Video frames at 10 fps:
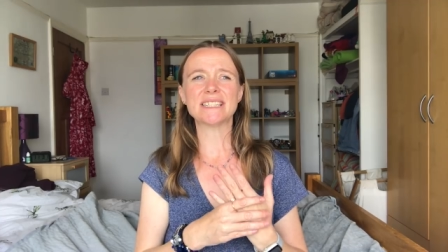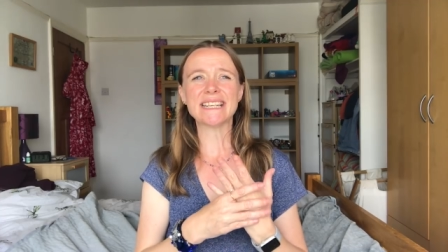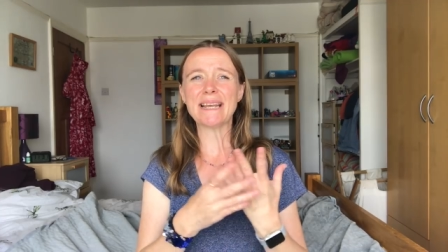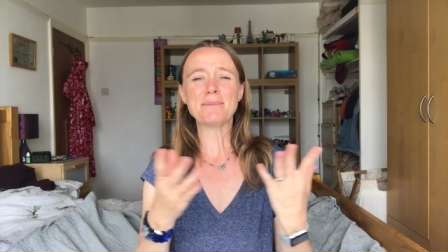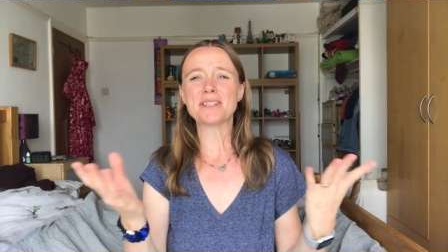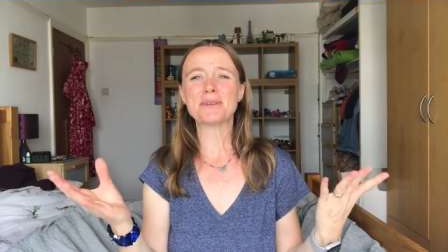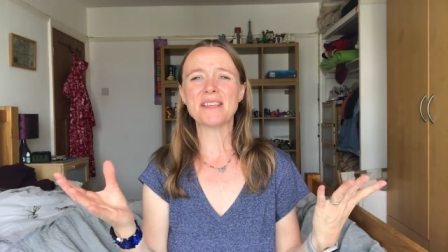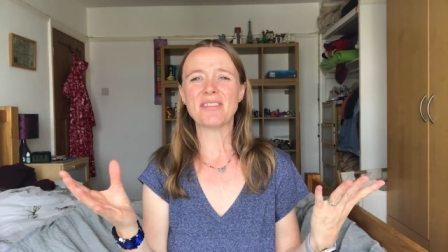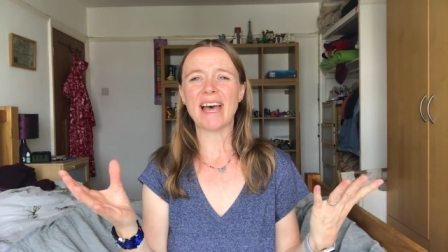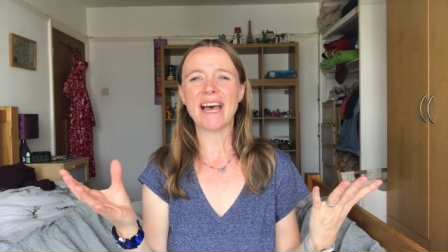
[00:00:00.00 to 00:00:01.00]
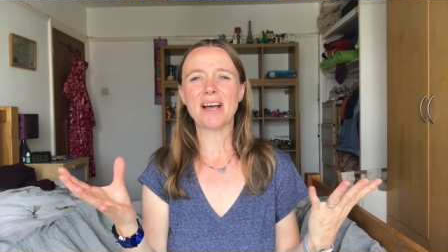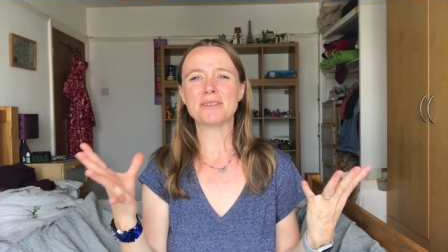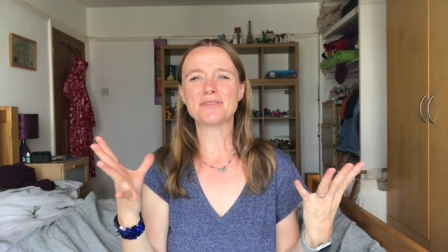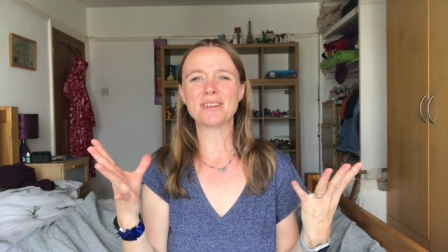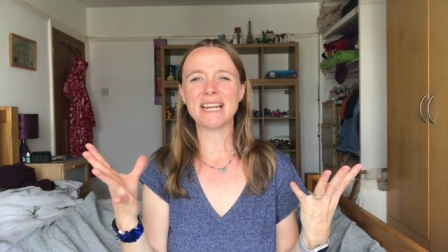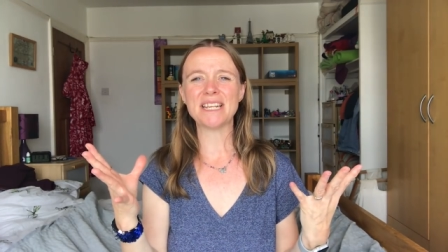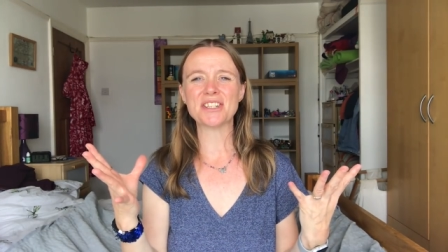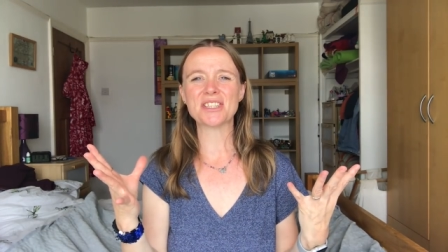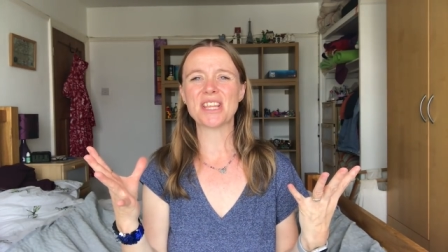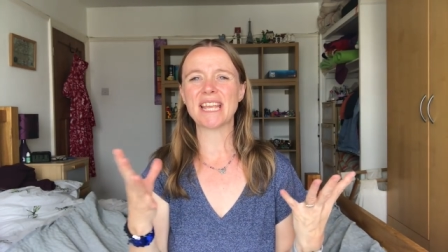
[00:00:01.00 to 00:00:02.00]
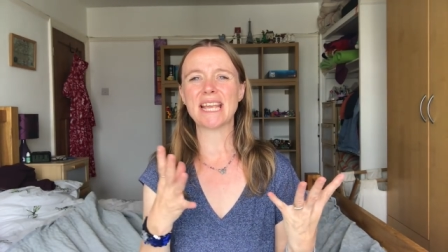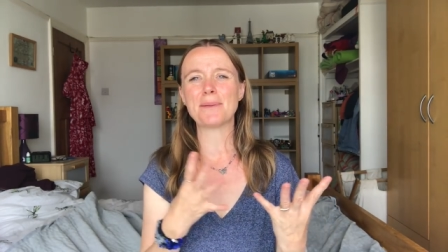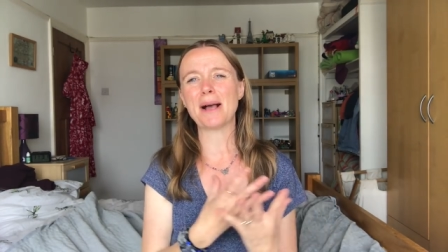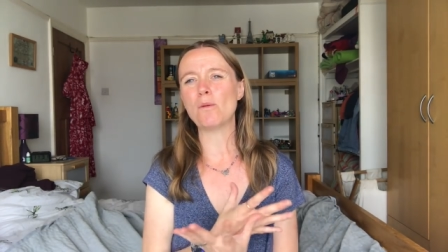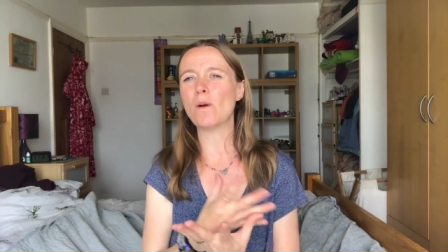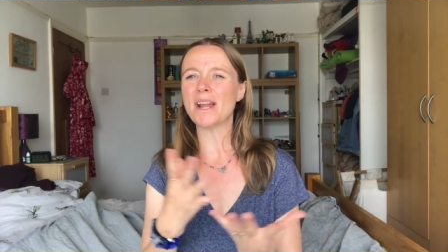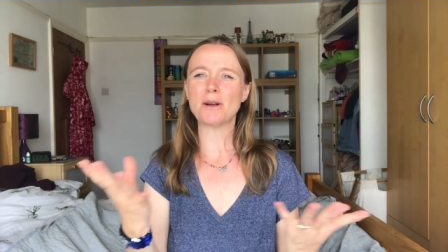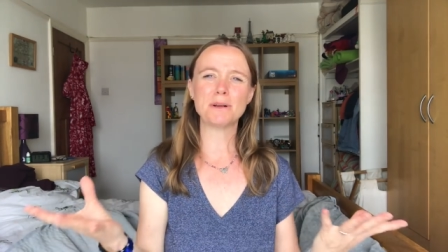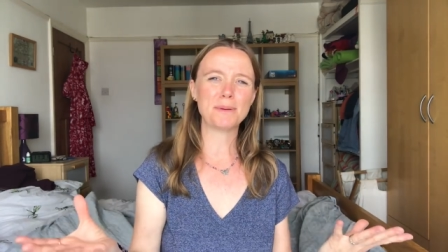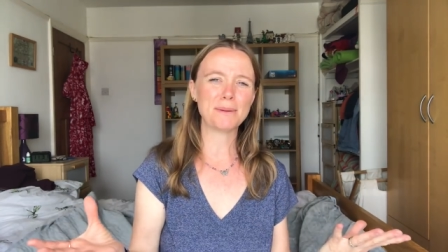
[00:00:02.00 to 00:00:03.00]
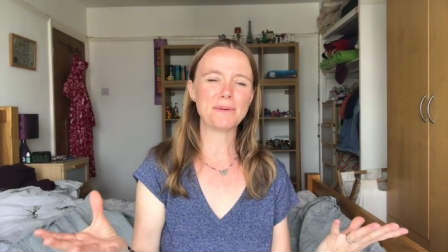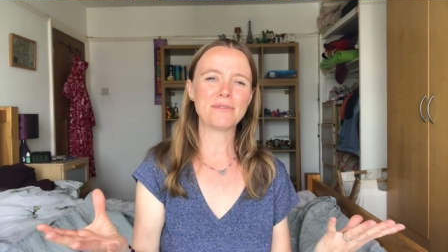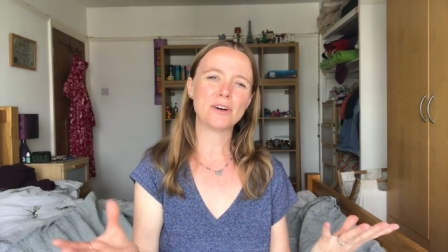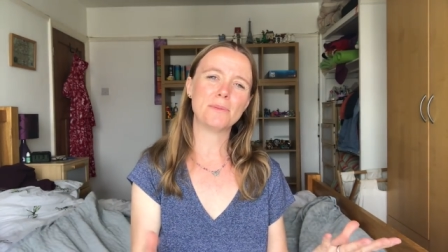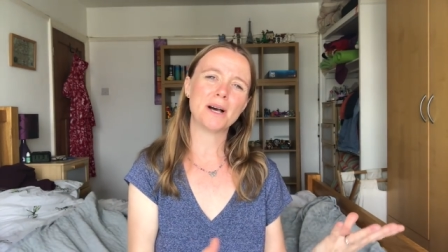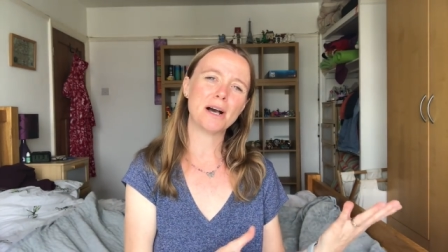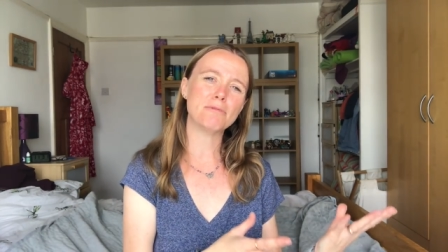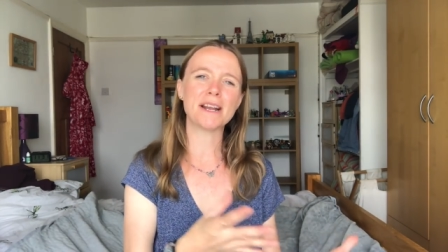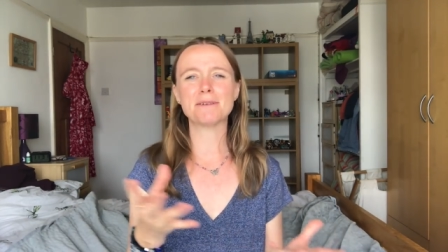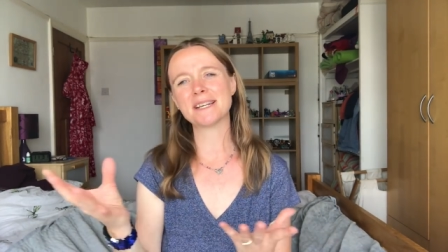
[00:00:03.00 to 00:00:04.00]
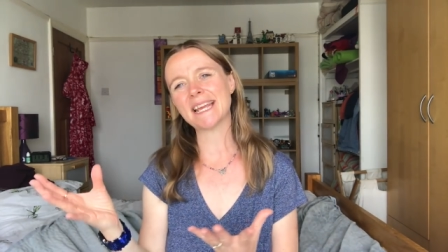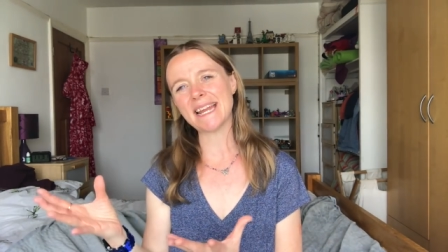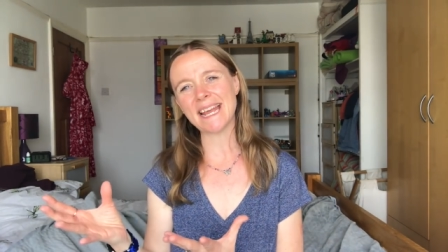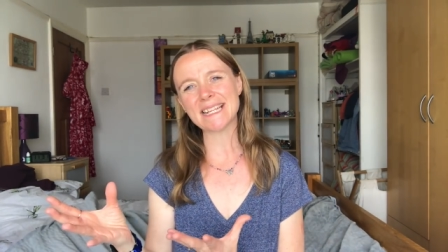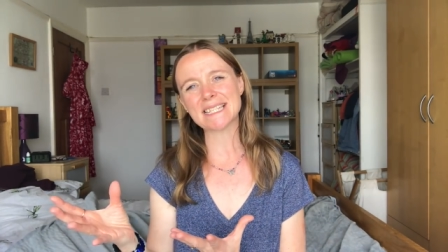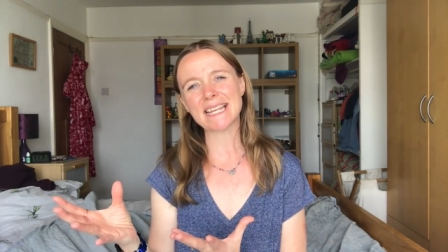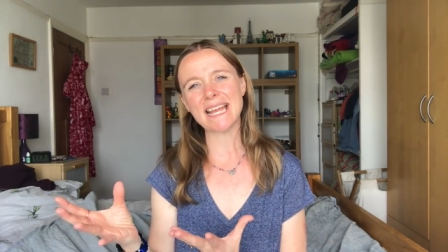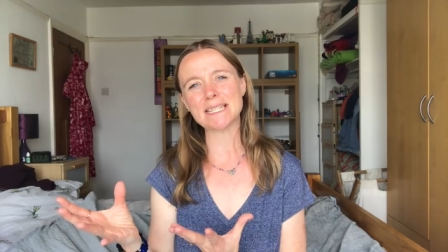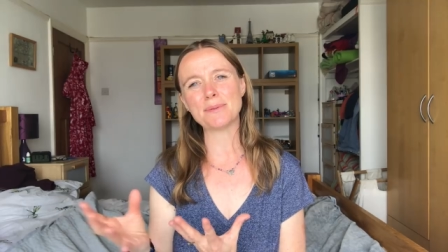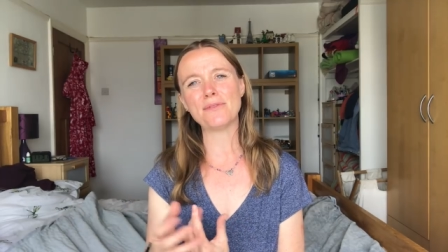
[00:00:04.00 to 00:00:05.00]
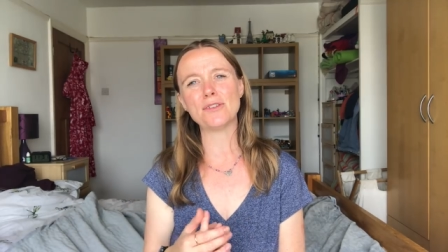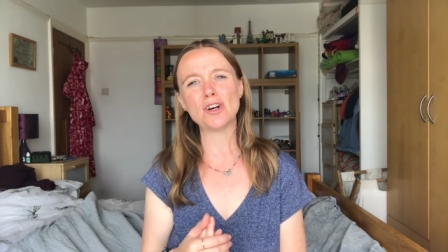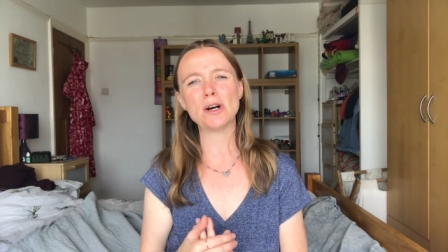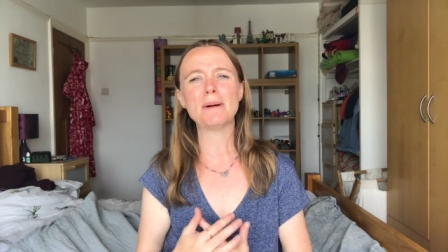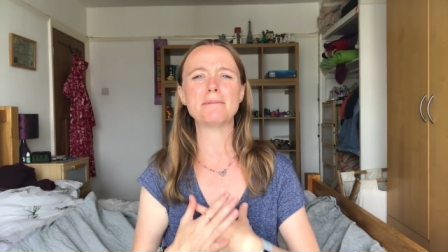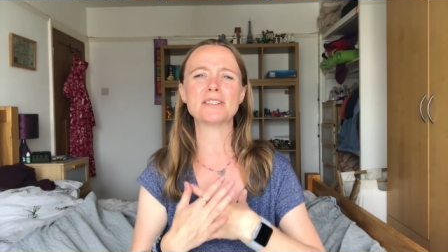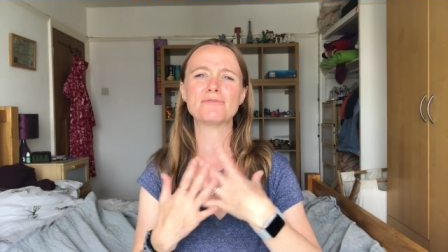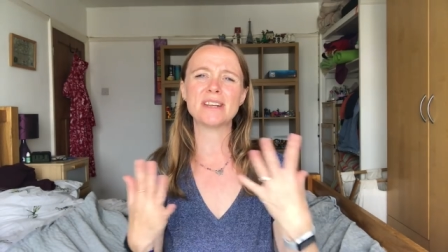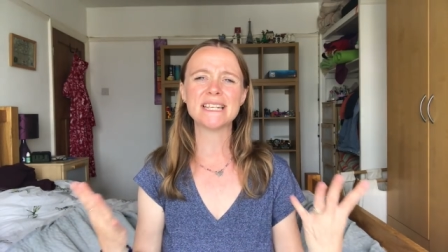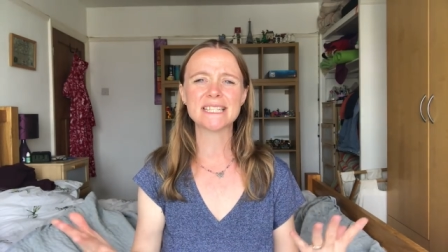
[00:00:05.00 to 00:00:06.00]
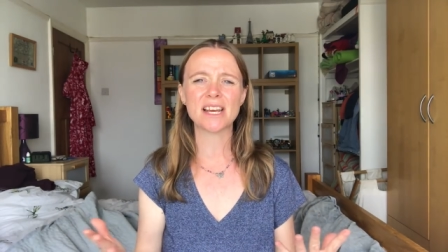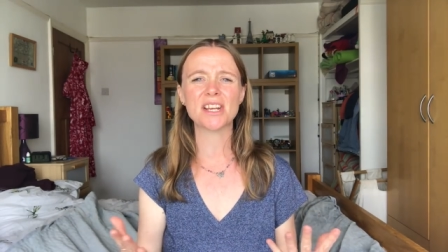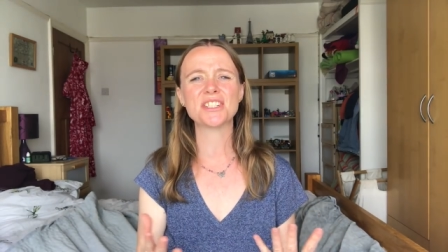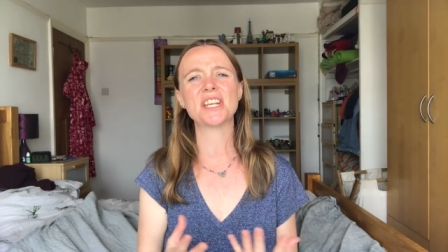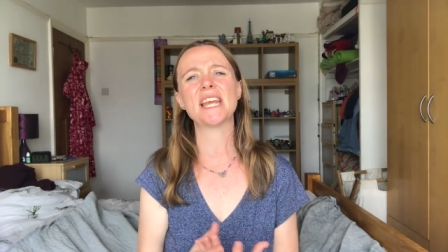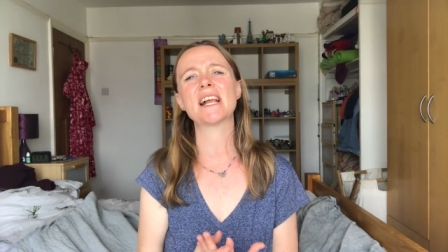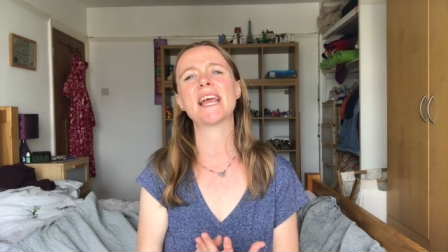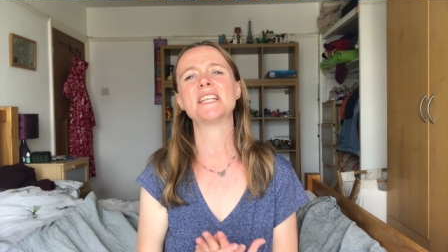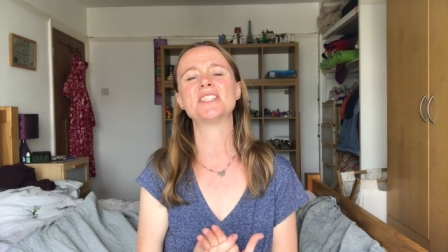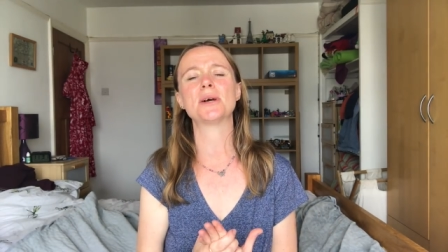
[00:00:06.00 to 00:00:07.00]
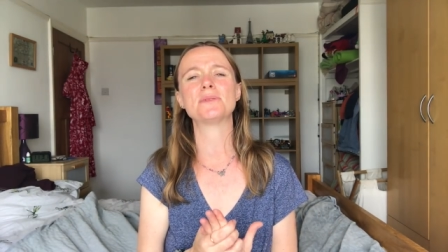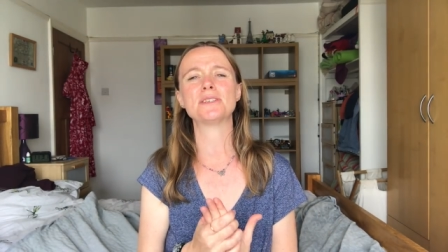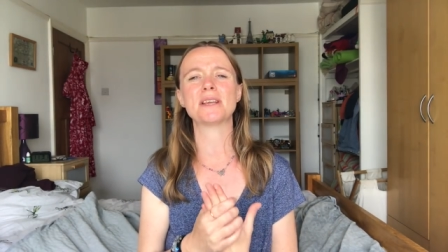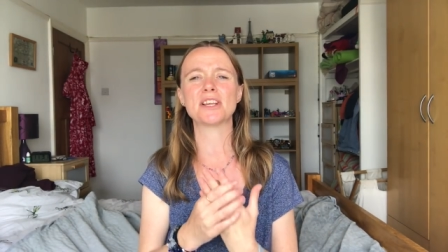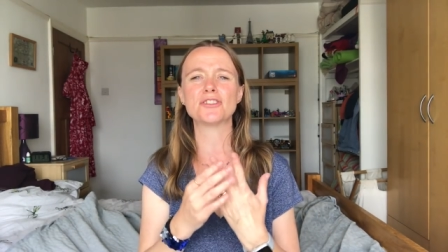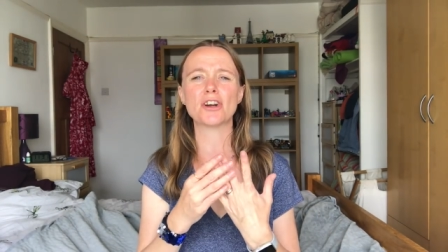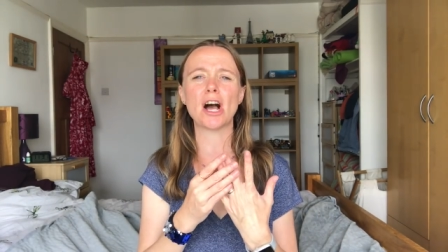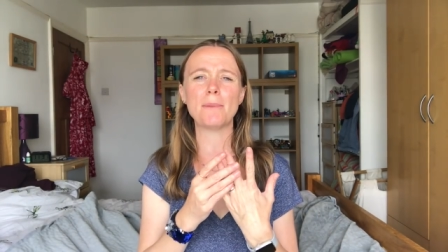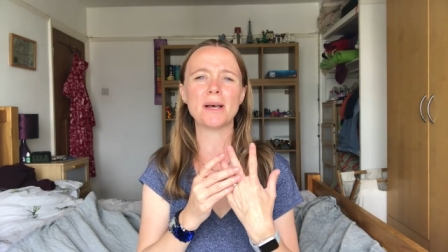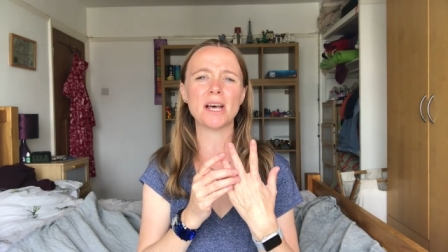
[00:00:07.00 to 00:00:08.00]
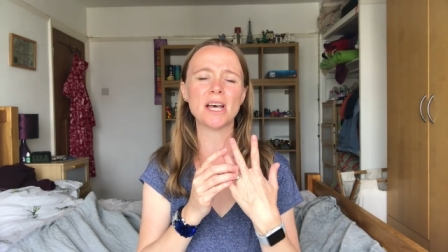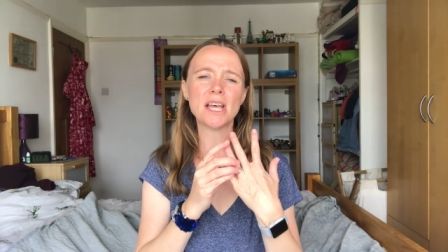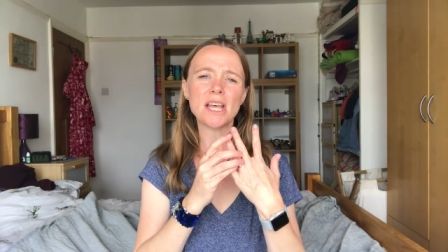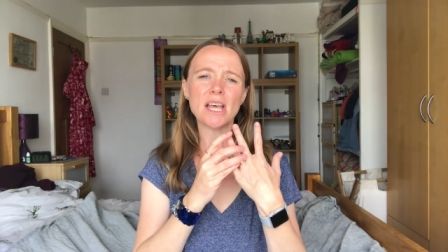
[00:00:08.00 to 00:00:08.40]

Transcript: in between that, I was really just thinking about when I would be a performer, when I would get next to get to perform. I was researching. I ended up doing a drama